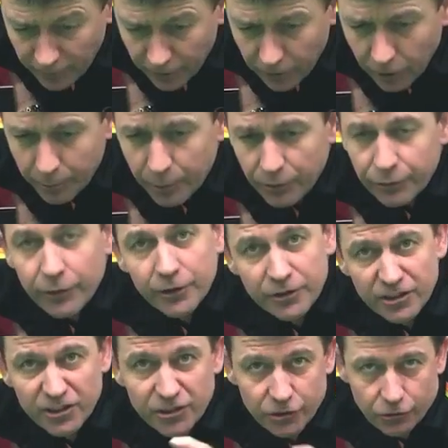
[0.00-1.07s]
and I prefer
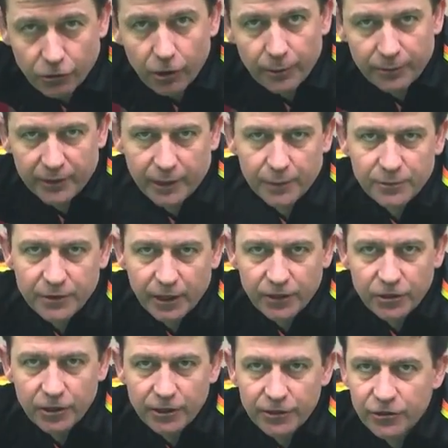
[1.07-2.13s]
to describe the yips
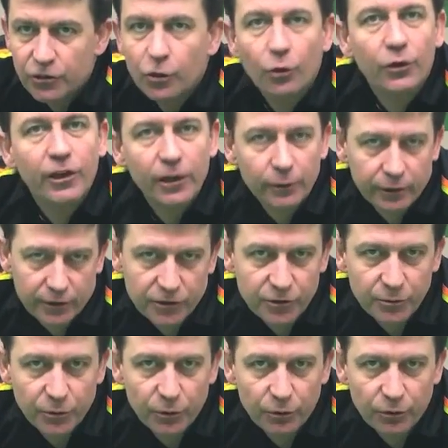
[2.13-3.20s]
actually as not cueing
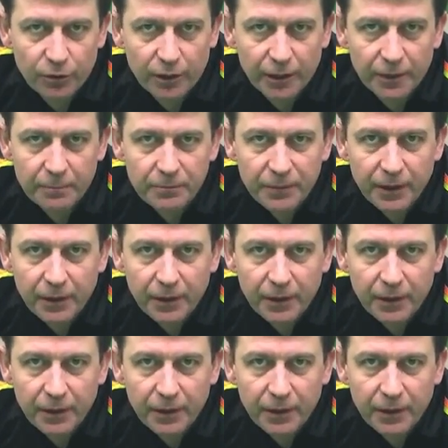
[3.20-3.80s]
smoothly,